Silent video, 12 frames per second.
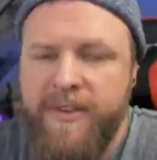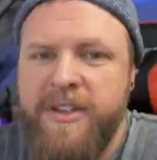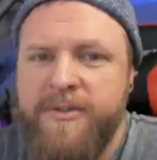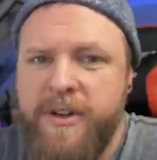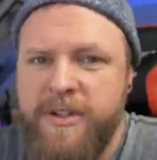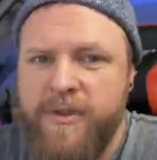
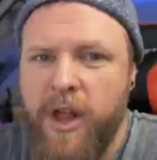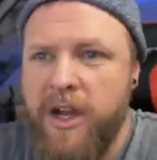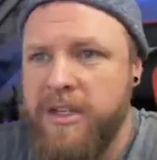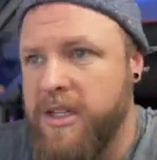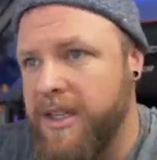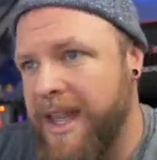his first
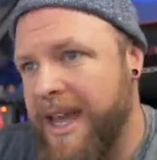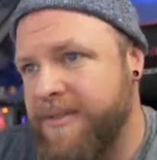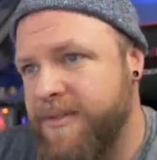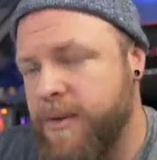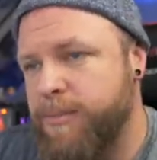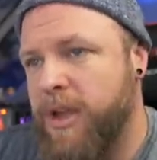vlogs,
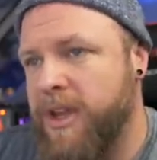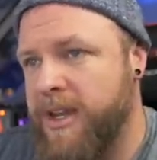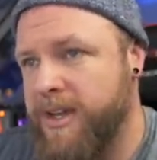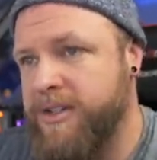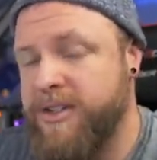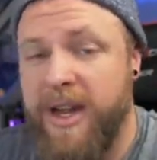Life of a
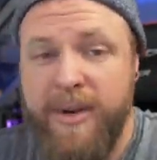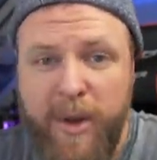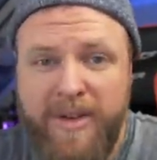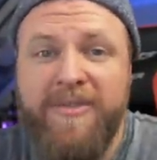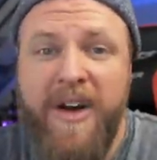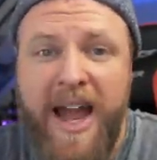Billionaire Son,
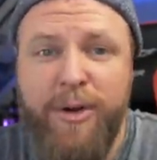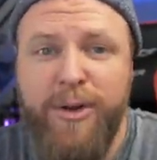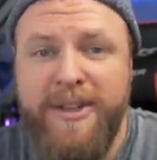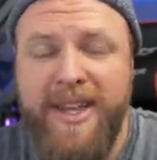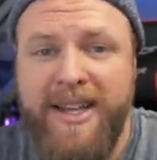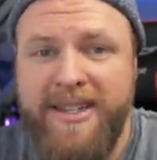went viral
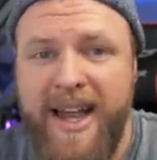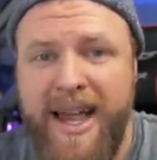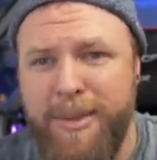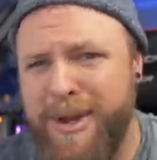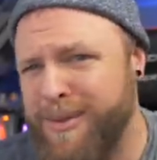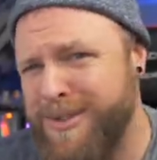at that
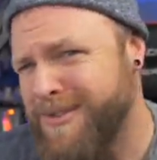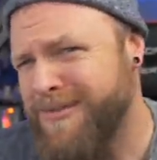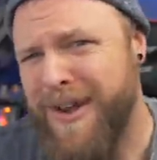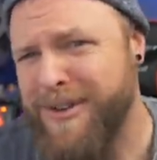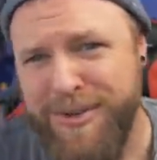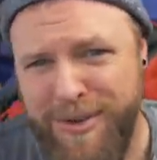time, and it was a
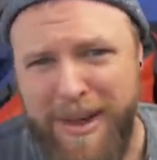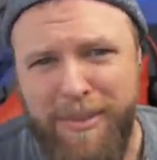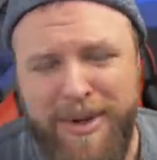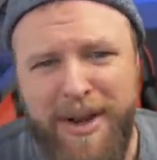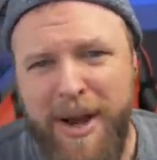fun trip, you